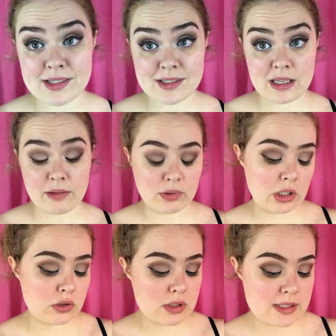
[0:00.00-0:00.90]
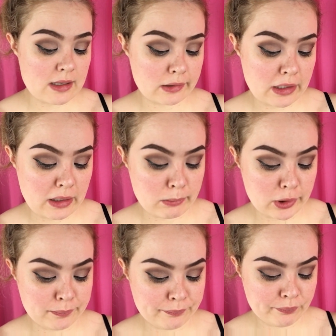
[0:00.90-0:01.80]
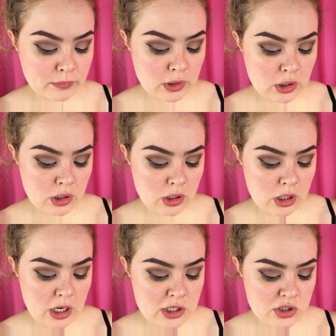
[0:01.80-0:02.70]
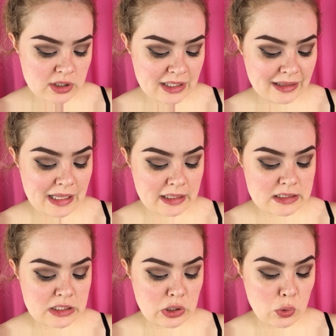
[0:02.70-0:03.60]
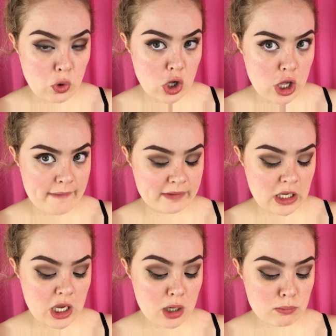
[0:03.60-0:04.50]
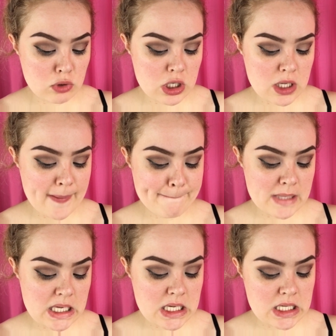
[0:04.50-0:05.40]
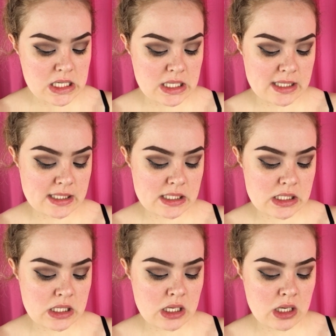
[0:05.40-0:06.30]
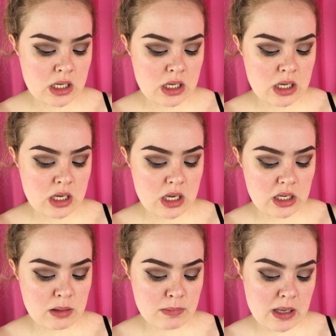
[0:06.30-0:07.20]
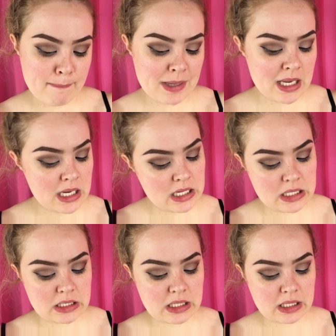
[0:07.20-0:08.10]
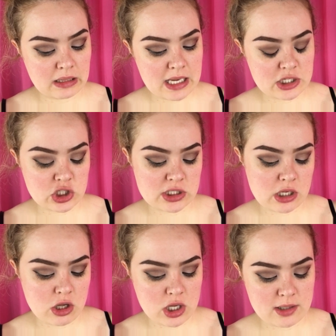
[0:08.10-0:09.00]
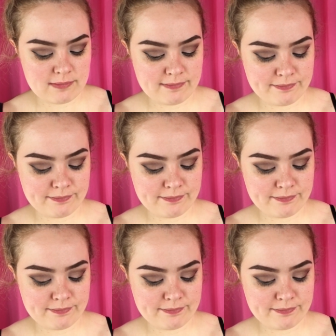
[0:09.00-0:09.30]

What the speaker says: see if we can do these on camera. I usually elect to go off camera because it can be a pain getting lashes on.